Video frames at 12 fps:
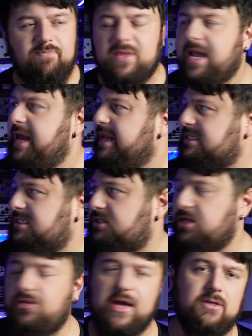and it's
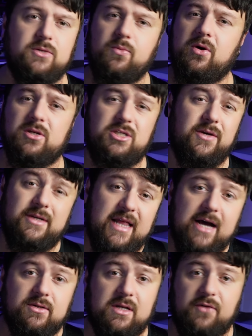2000 watts, so it's
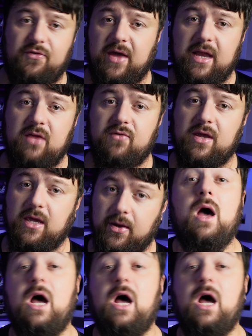loud enough for any venue.